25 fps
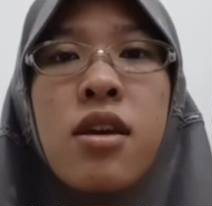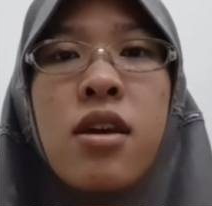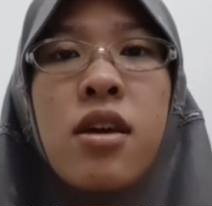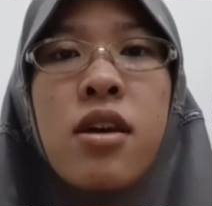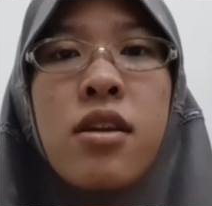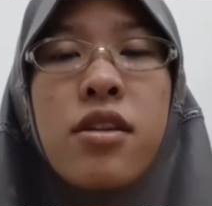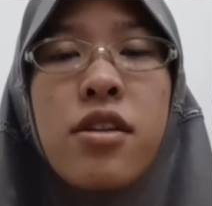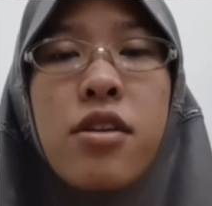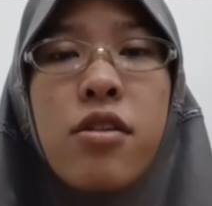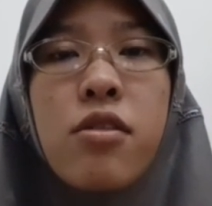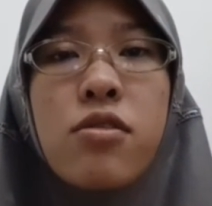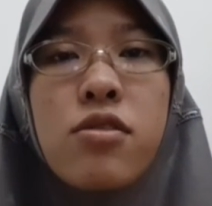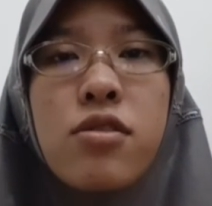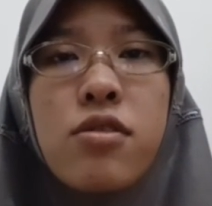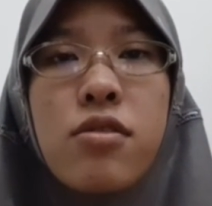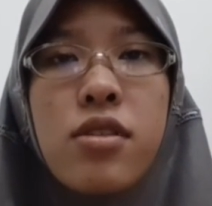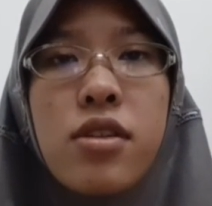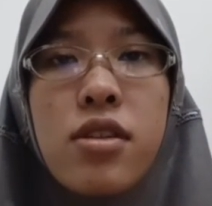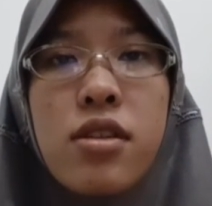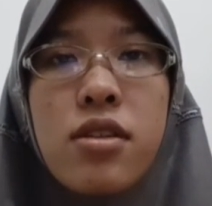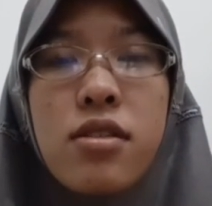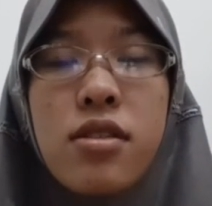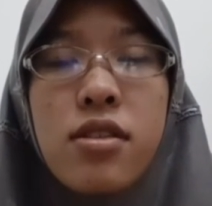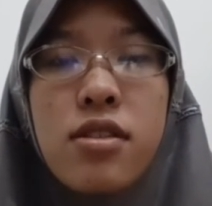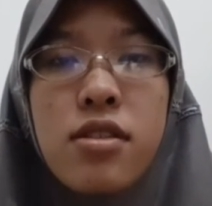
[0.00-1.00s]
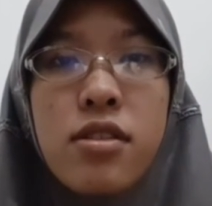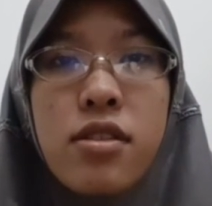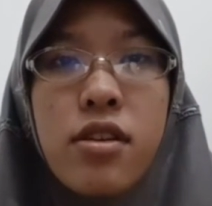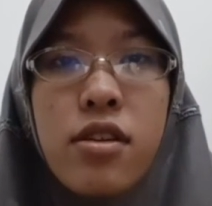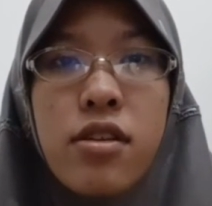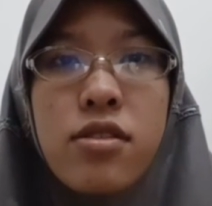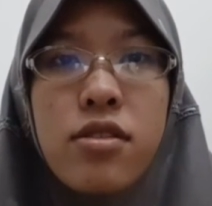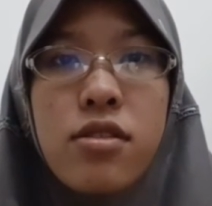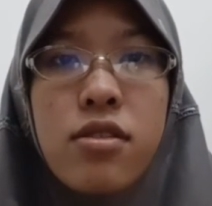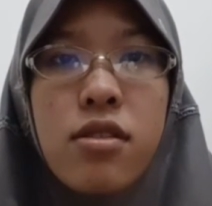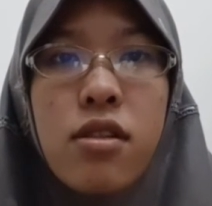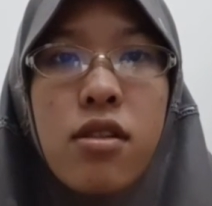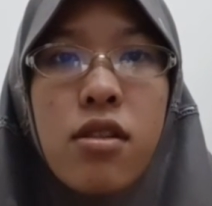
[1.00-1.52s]
They also didn't
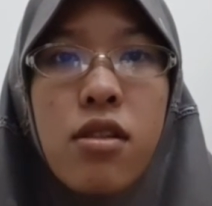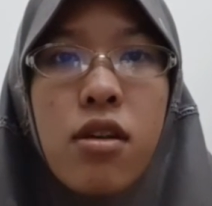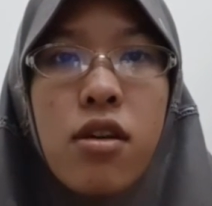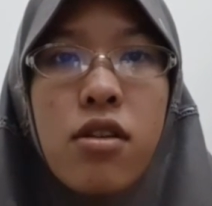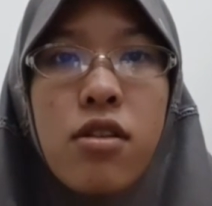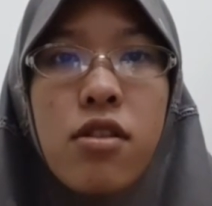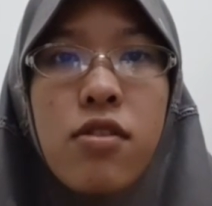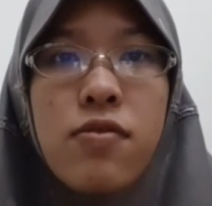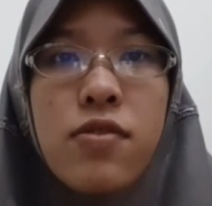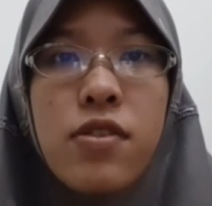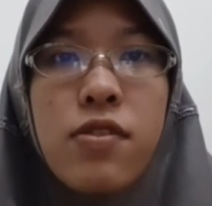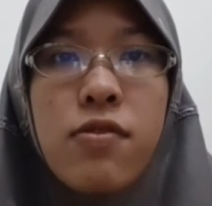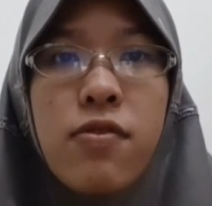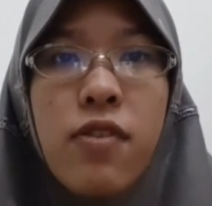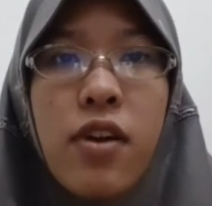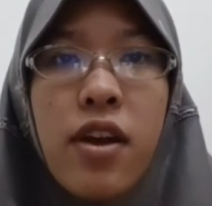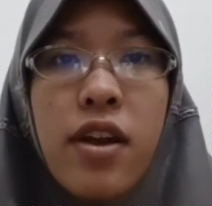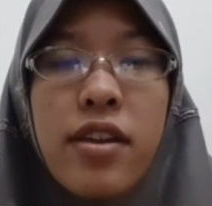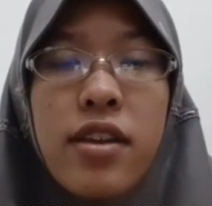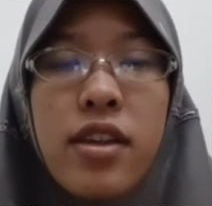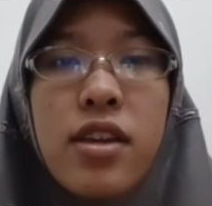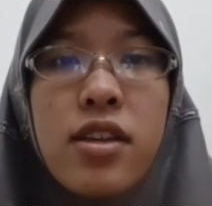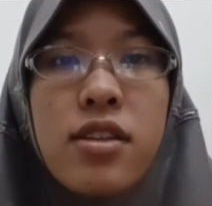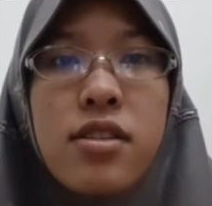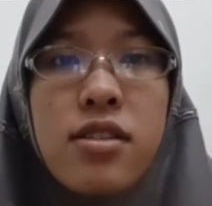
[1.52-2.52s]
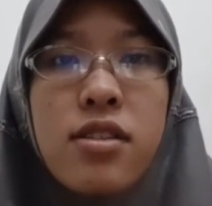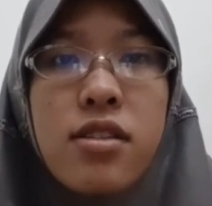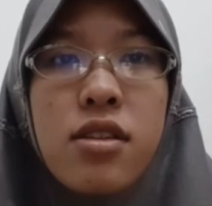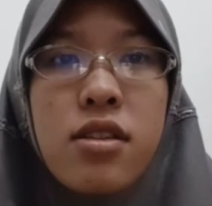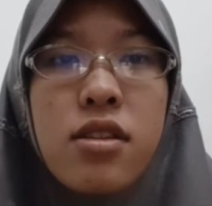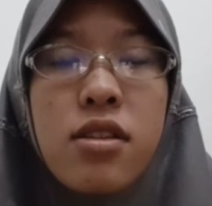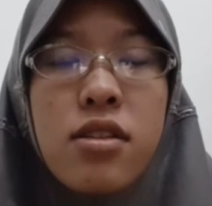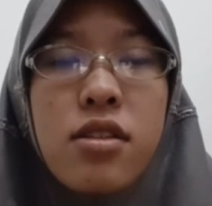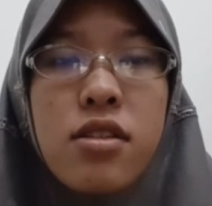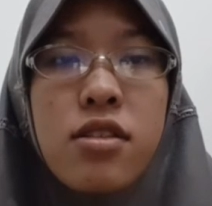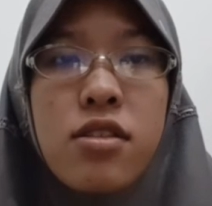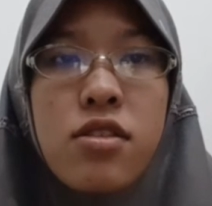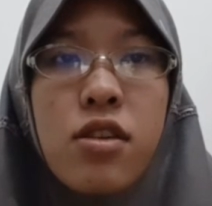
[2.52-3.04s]
discuss a lot of the findings in the
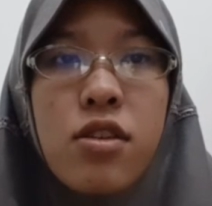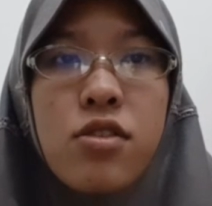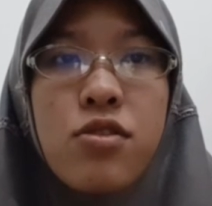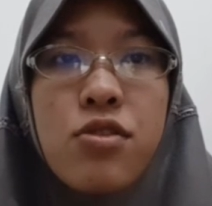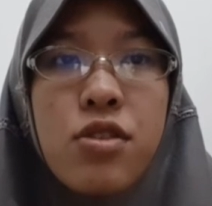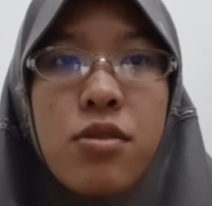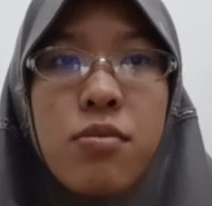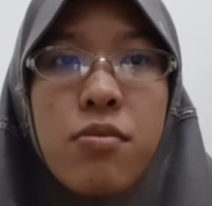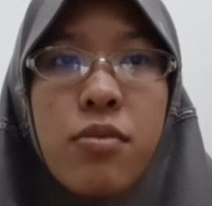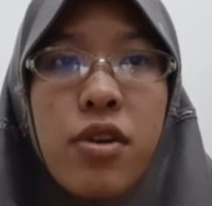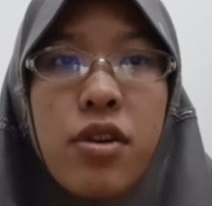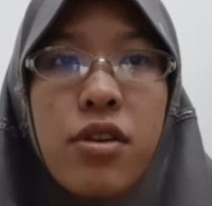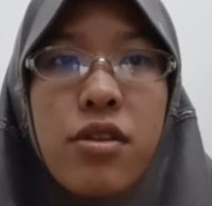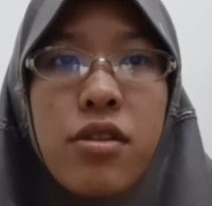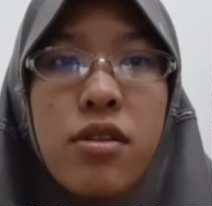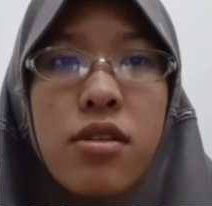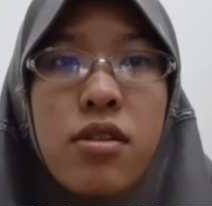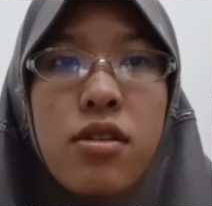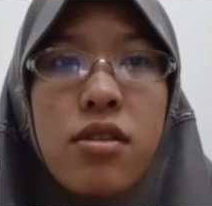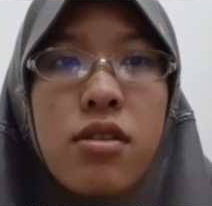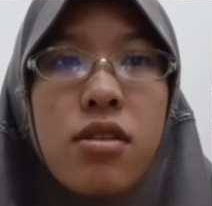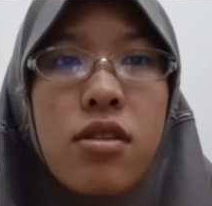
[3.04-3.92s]
discussion part.